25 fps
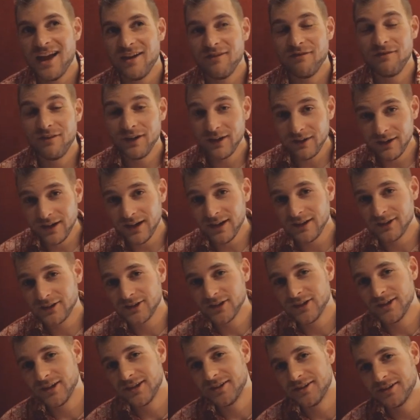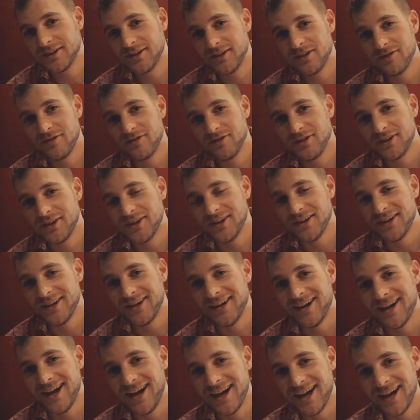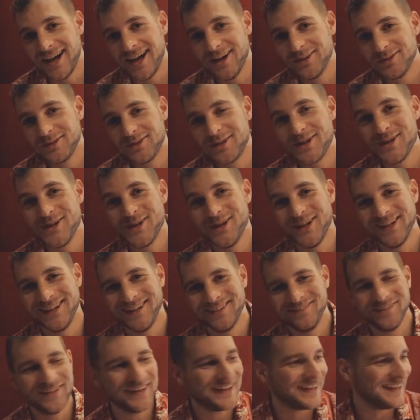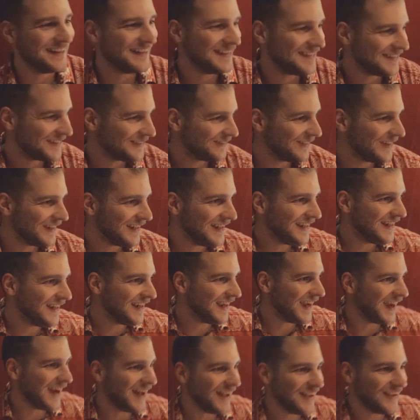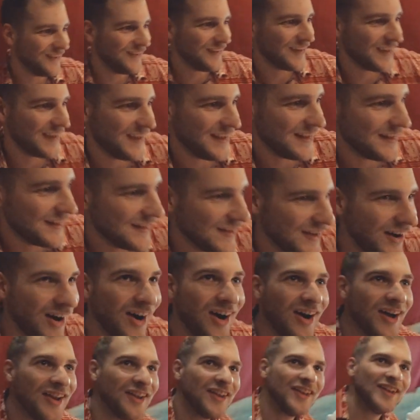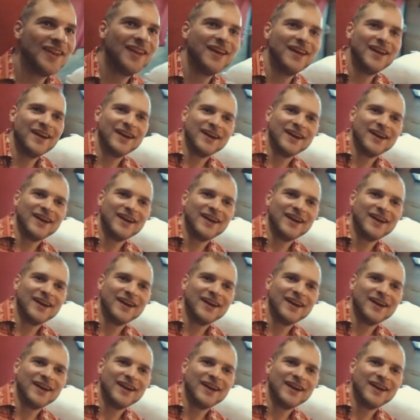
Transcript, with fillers: very alternative house tour, because we are located on